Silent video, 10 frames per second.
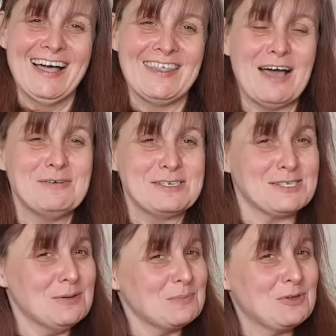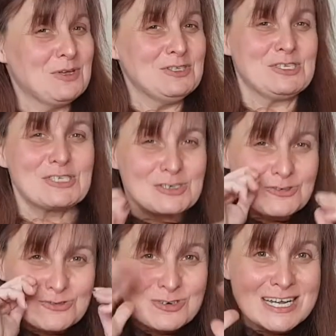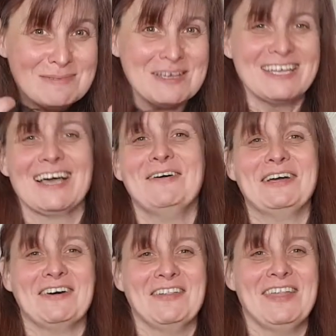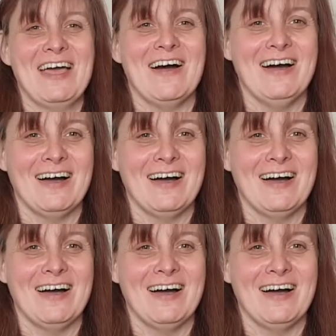that was some good screaming going on there.